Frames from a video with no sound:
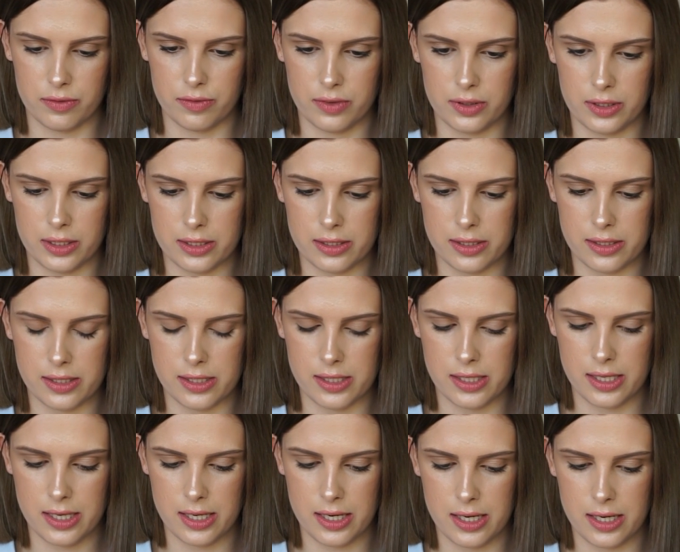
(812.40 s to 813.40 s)

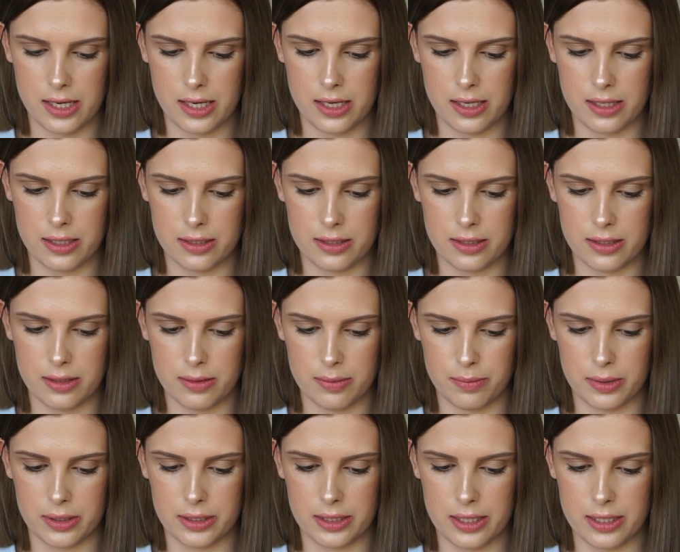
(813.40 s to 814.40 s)
Valencia,
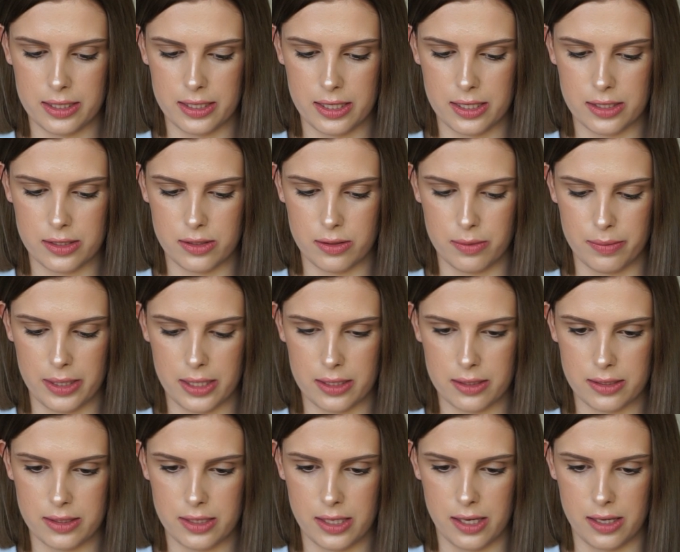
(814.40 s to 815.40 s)
bring that down to
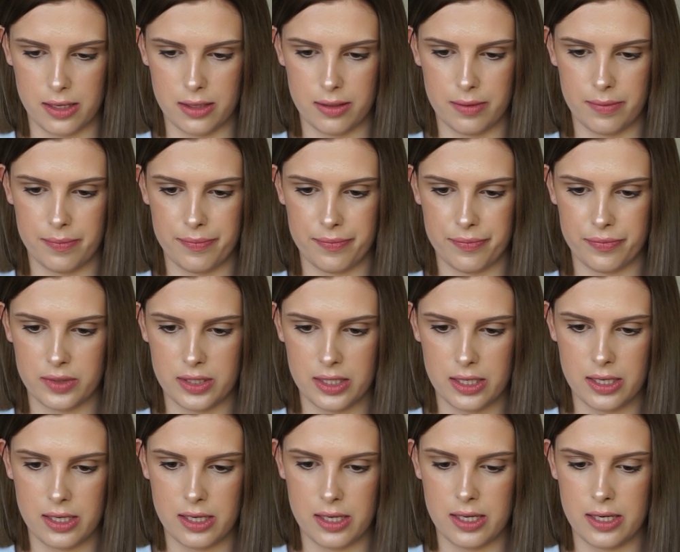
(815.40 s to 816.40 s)
about 10.
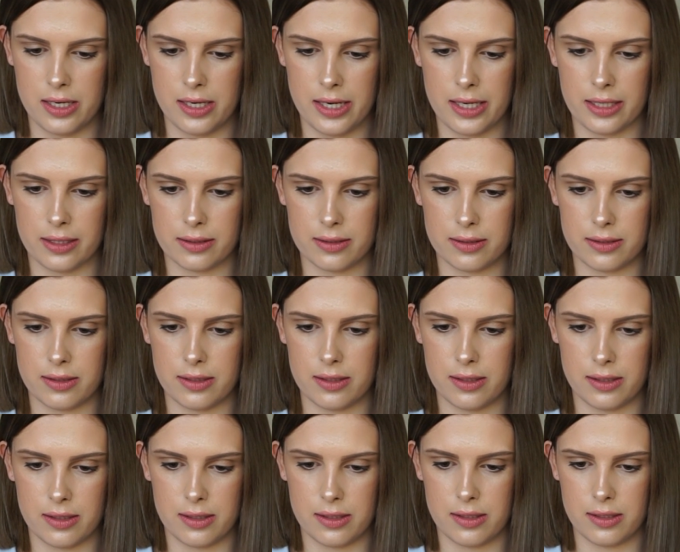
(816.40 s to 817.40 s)
Next,
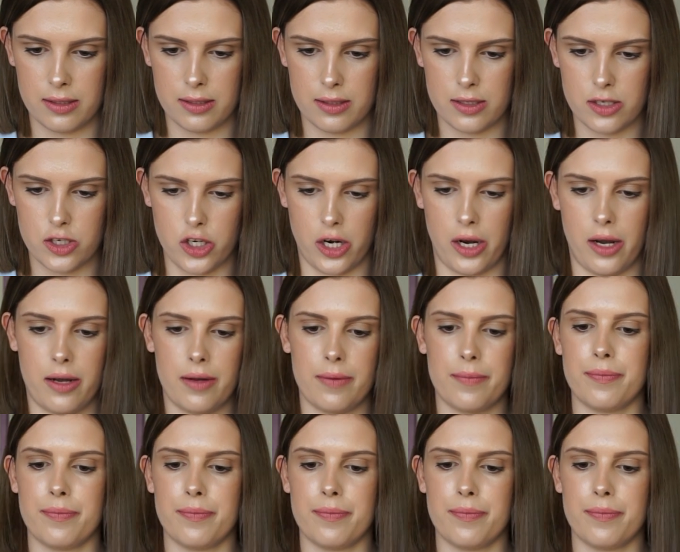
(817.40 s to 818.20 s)
share.